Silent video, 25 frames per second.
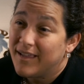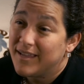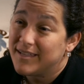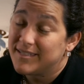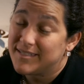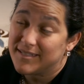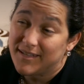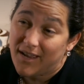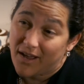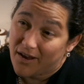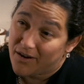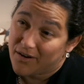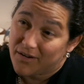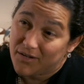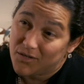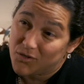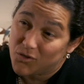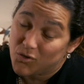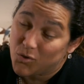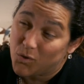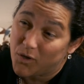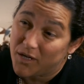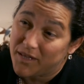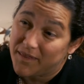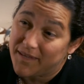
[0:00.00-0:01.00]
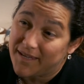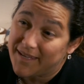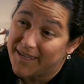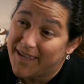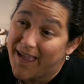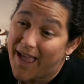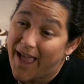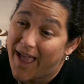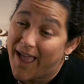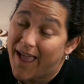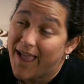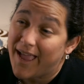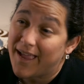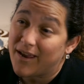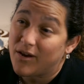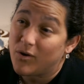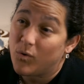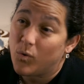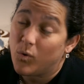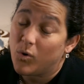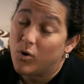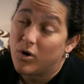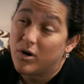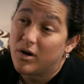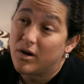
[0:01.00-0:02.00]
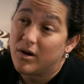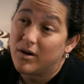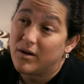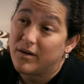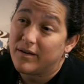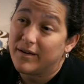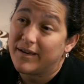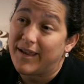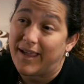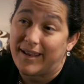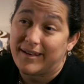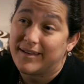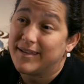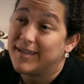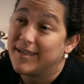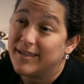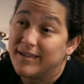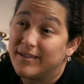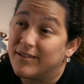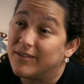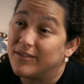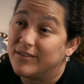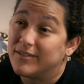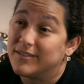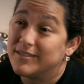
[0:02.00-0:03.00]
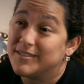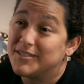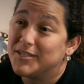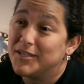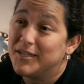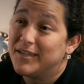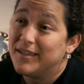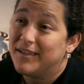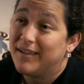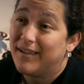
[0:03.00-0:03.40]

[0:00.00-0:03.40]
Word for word: is not going to join the gang or get killed.